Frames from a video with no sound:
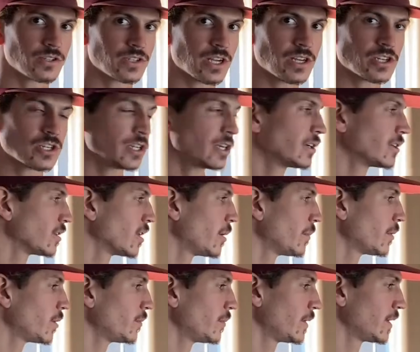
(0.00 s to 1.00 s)
engineered
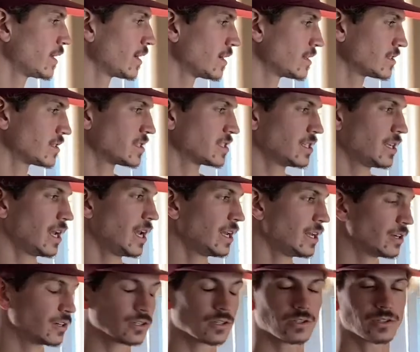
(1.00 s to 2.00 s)
lumber because it's an
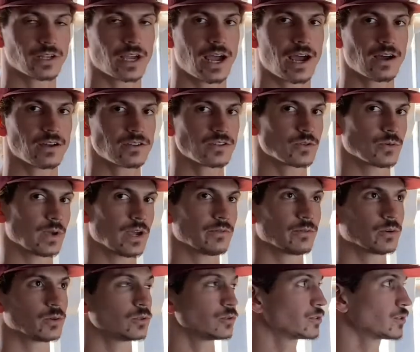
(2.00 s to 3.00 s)
80-year-old house. We have
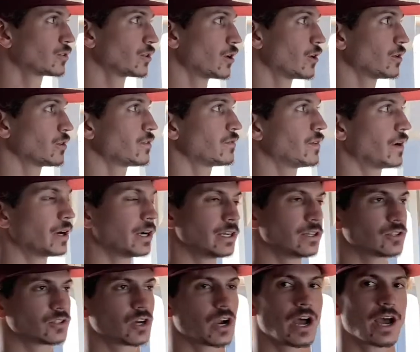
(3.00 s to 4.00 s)
old growth, very
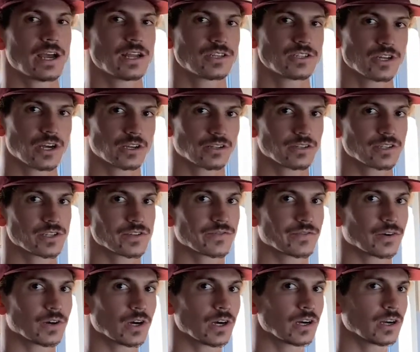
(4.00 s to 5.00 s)
dry Douglas
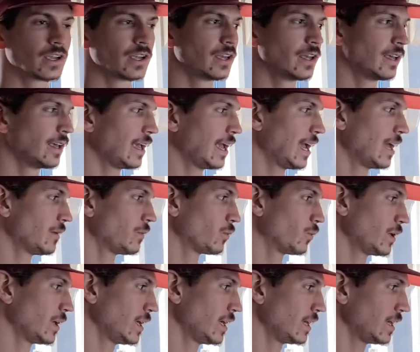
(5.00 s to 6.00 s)
fir, and
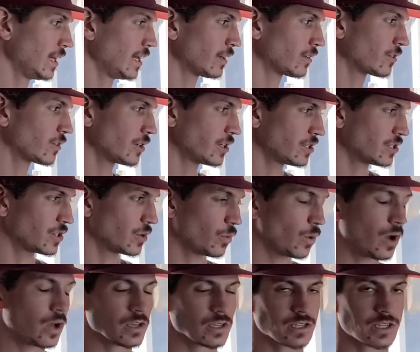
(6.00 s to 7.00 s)
we increased the
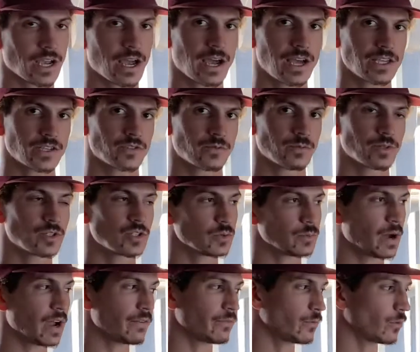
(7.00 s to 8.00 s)
wall size from a
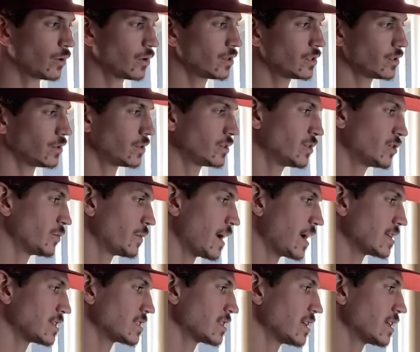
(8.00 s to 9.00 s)
2x4 to a
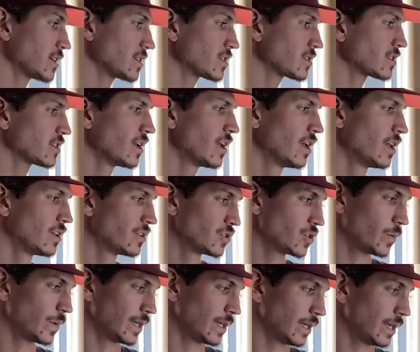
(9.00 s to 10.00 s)
2x6
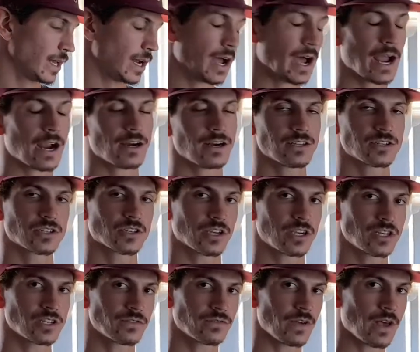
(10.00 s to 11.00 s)
so we can get a higher
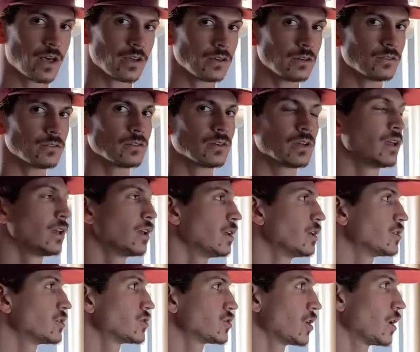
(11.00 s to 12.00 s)
insulation value.
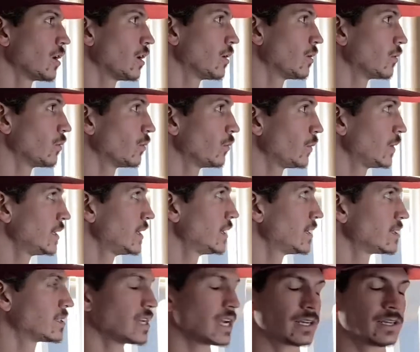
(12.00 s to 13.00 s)
So we
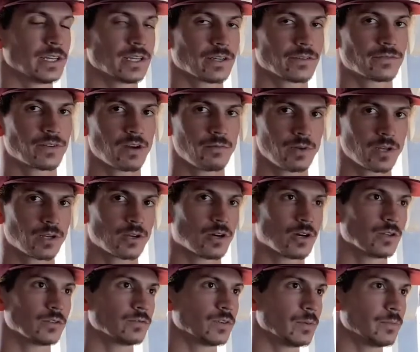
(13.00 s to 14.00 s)
did a technique of framing
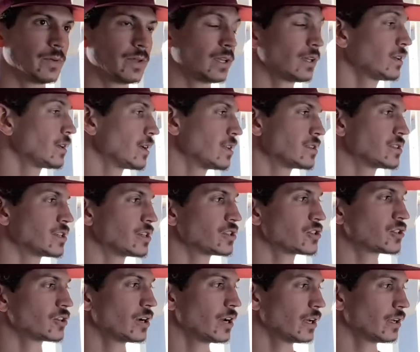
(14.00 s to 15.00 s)
called ripping and
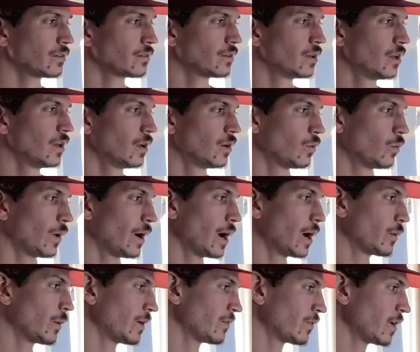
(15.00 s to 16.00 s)
sistering,
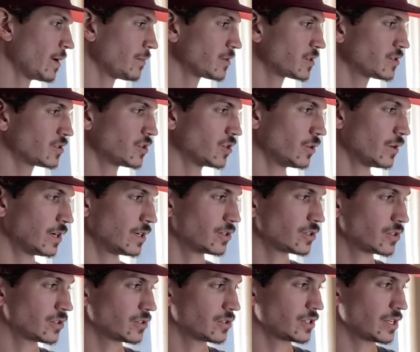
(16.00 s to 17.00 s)
where we ripped
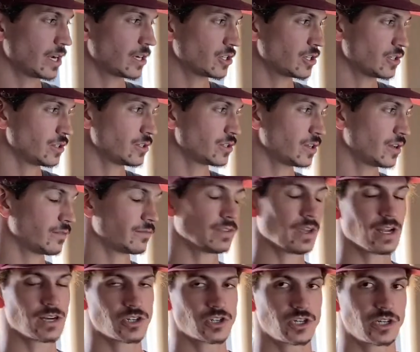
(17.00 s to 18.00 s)
2-inch sections of the
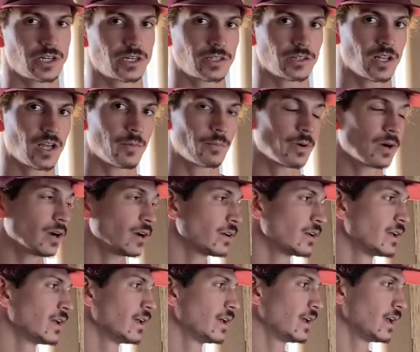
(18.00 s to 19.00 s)
engineered lumber
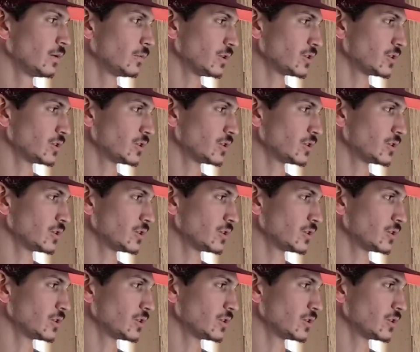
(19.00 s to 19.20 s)
and we